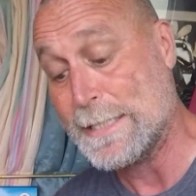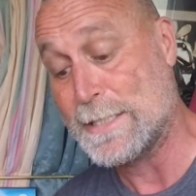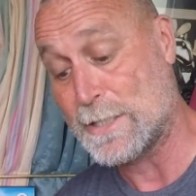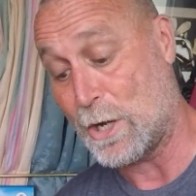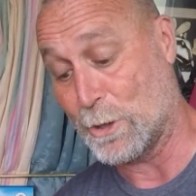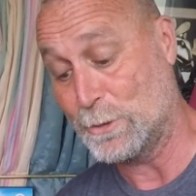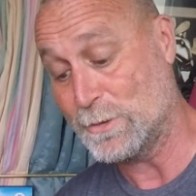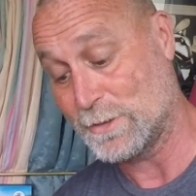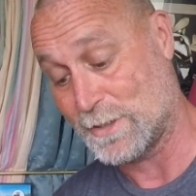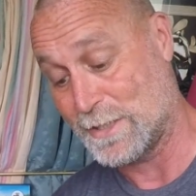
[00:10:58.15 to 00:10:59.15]
So,
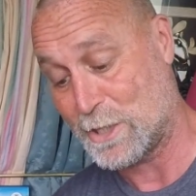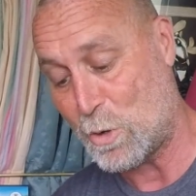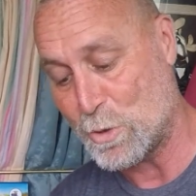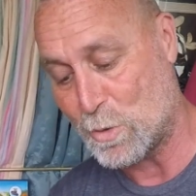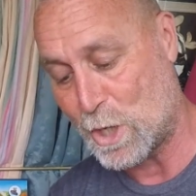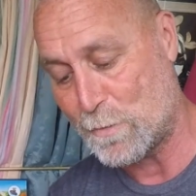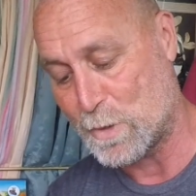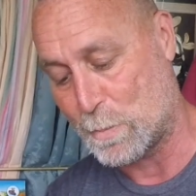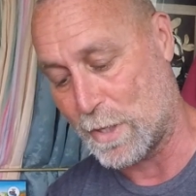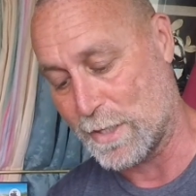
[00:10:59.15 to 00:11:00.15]
and they're going all over
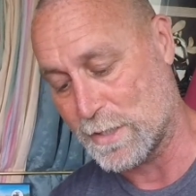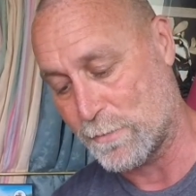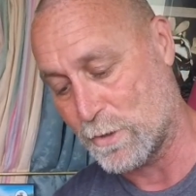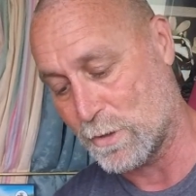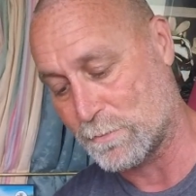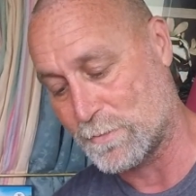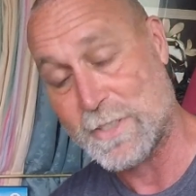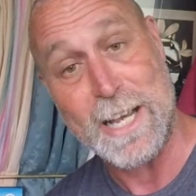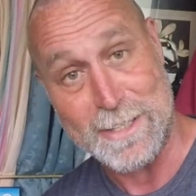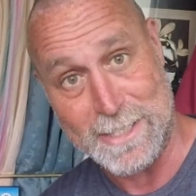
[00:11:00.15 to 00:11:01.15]
the place. I've got
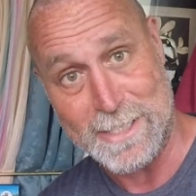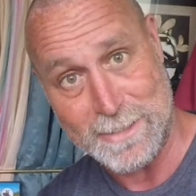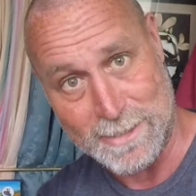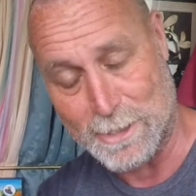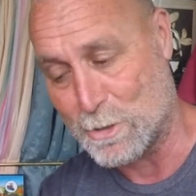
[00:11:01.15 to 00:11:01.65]
Kathy, thank